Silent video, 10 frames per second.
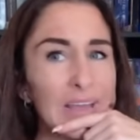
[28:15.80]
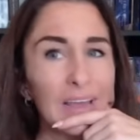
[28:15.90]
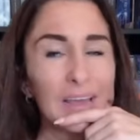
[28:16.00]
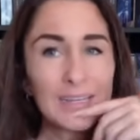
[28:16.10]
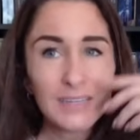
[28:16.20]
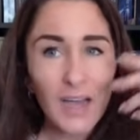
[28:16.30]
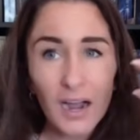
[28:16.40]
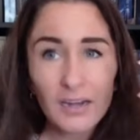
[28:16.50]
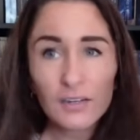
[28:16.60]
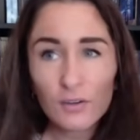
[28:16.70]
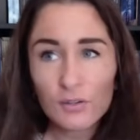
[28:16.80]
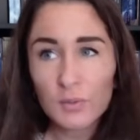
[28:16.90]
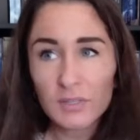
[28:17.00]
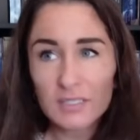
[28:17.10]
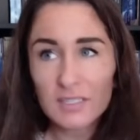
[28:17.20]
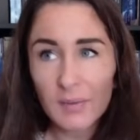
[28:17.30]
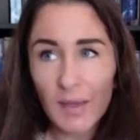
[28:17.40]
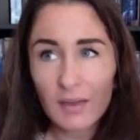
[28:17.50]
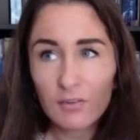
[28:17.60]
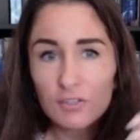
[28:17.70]
It kind of goes with the same
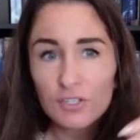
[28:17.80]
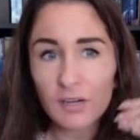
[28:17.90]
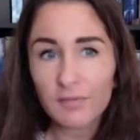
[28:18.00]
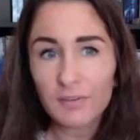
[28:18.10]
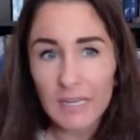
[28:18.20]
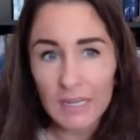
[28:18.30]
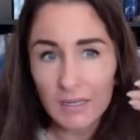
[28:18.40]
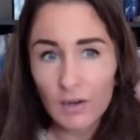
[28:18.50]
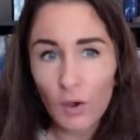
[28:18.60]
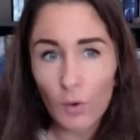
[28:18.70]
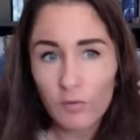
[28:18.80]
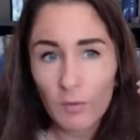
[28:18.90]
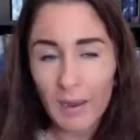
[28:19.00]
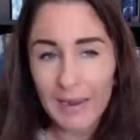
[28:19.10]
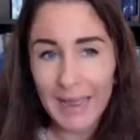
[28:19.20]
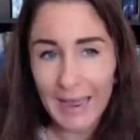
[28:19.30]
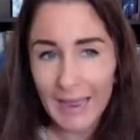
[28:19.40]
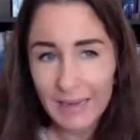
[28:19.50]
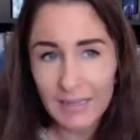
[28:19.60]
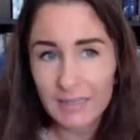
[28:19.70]
energy of in over my
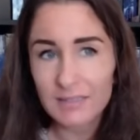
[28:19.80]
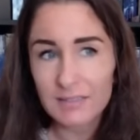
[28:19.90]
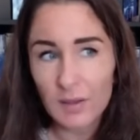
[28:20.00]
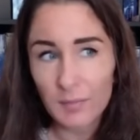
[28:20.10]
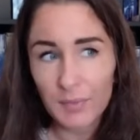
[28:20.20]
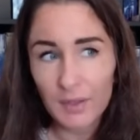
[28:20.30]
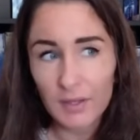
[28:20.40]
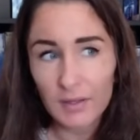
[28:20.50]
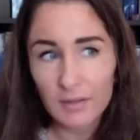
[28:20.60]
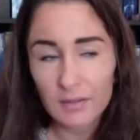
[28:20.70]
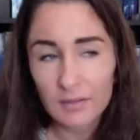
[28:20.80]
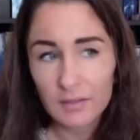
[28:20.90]
head in something.